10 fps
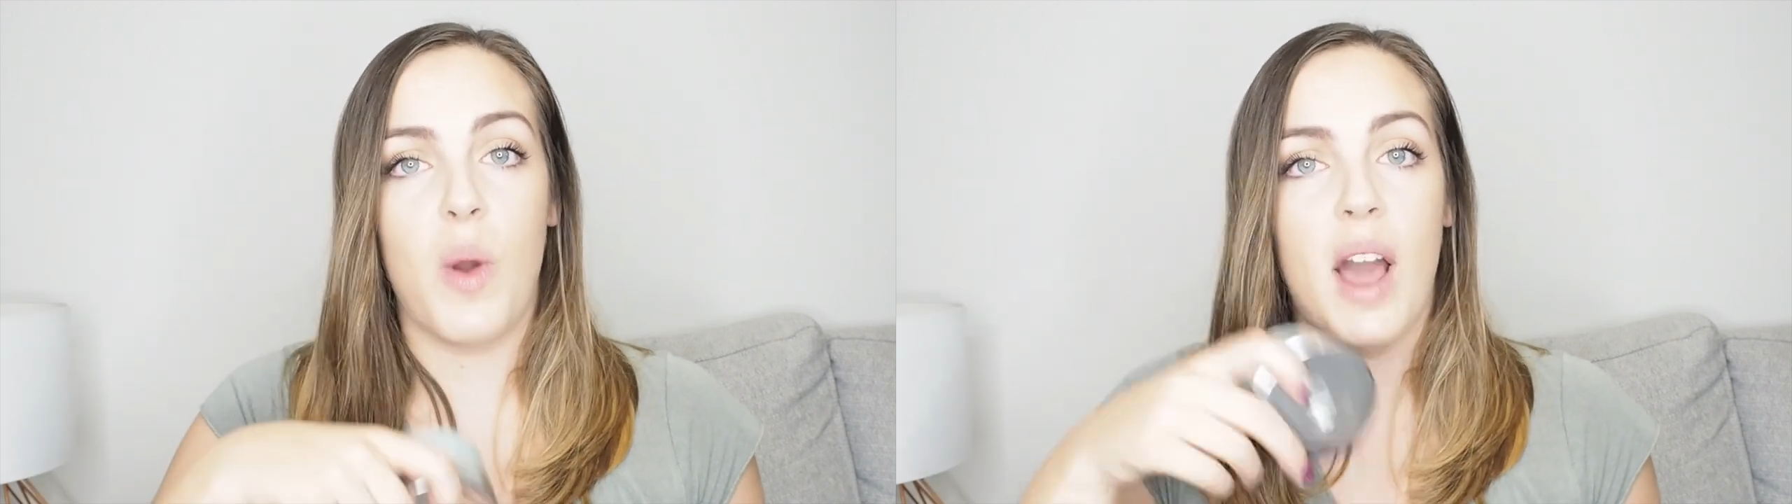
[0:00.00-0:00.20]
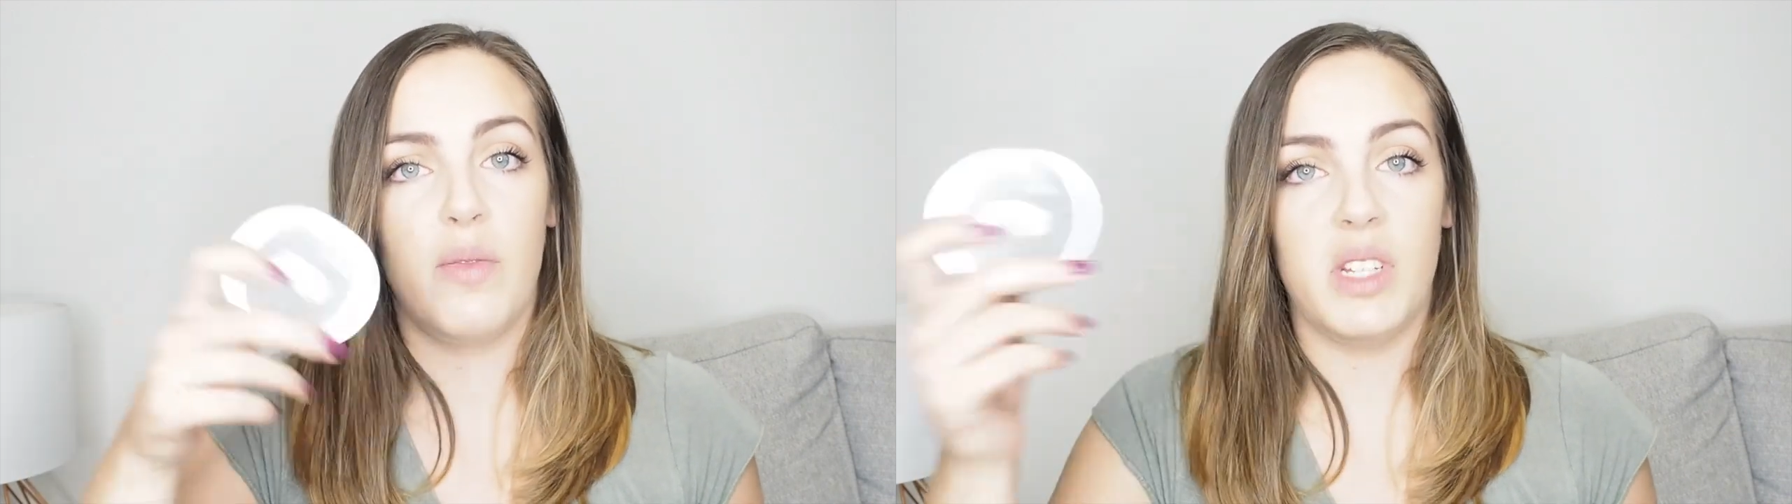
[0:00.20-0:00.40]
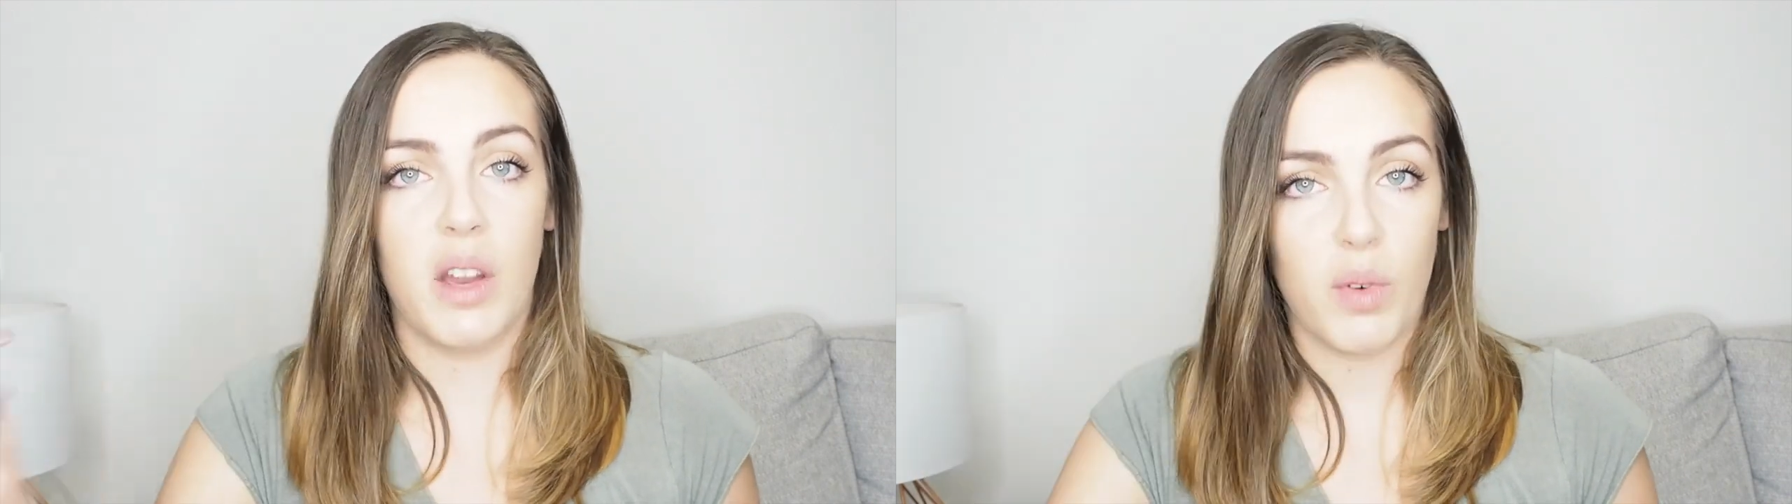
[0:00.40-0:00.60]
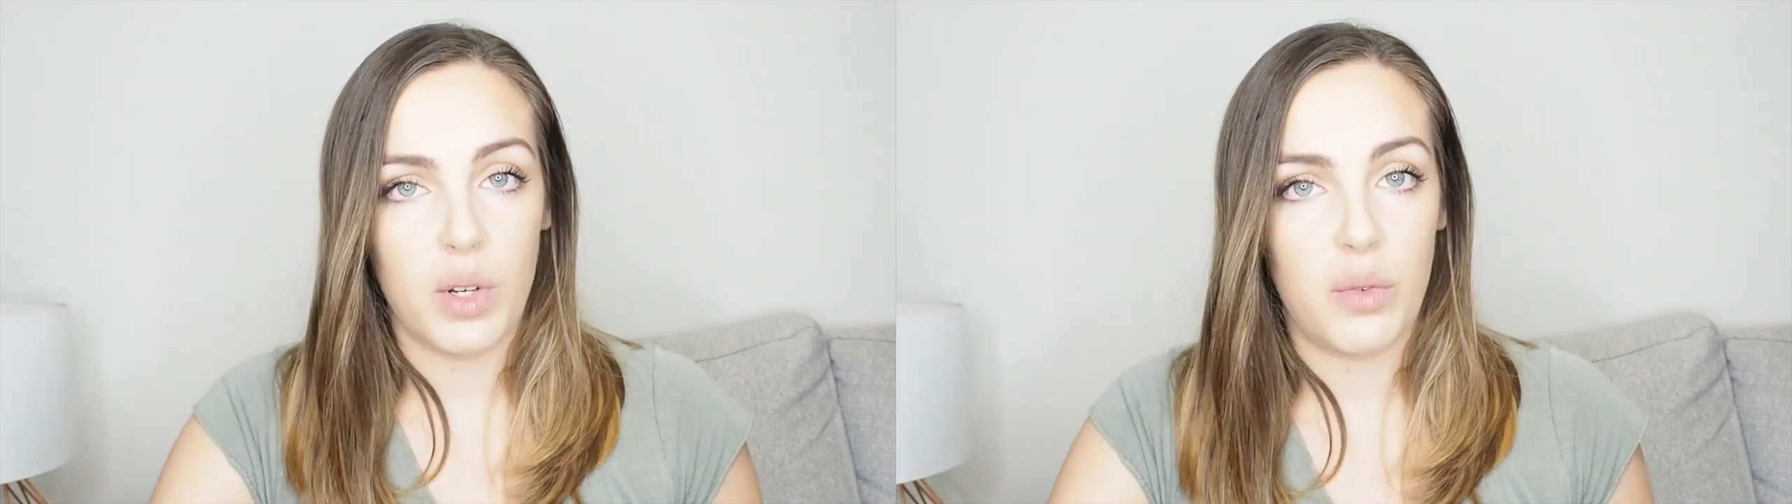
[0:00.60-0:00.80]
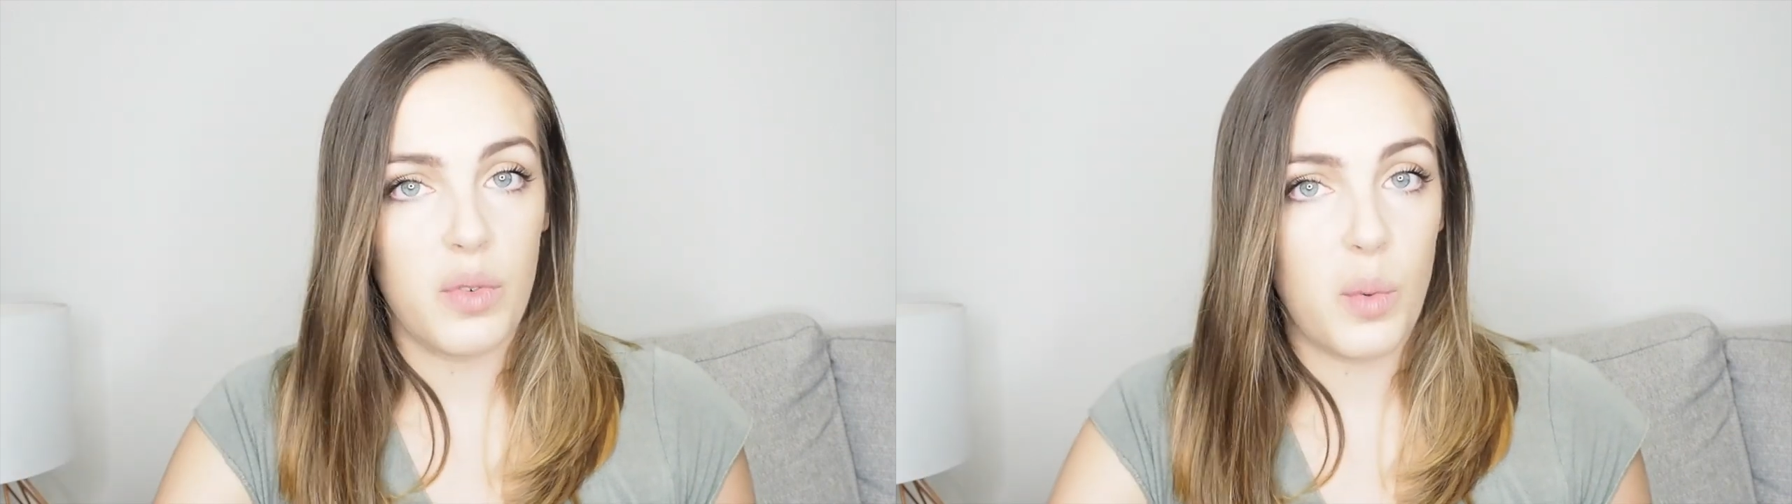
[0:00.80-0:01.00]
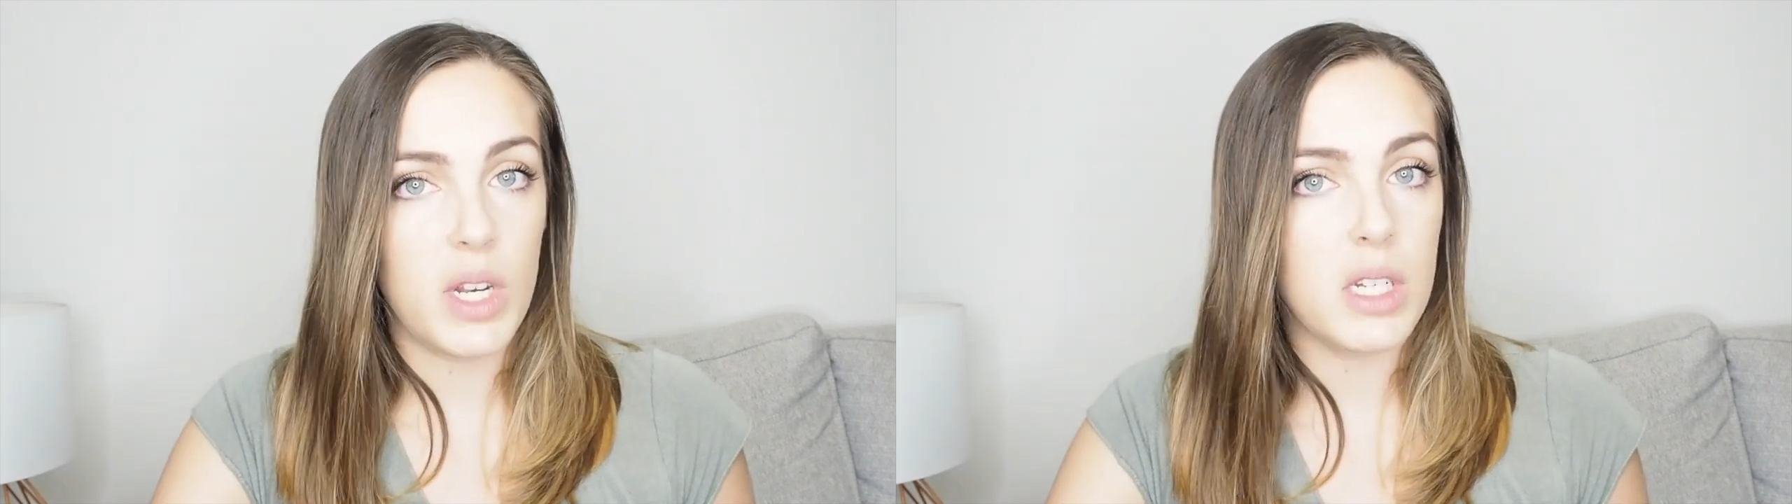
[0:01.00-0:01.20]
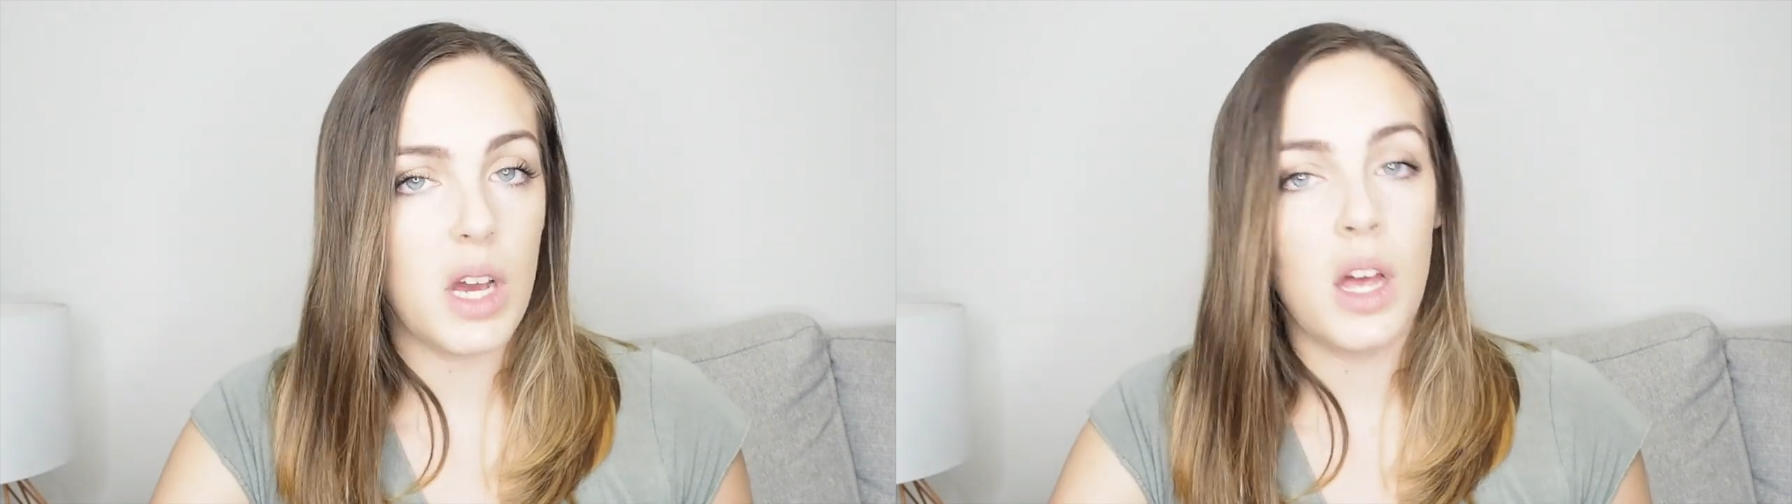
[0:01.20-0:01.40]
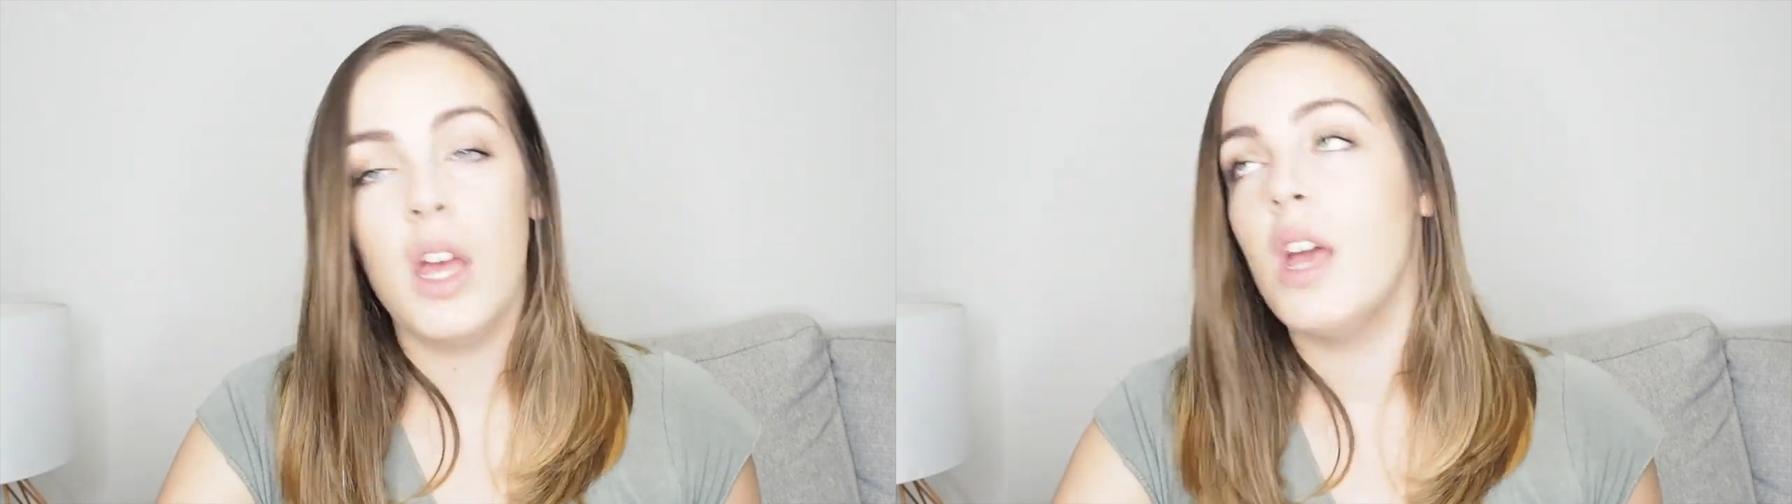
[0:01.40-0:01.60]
have to get rid of for winter.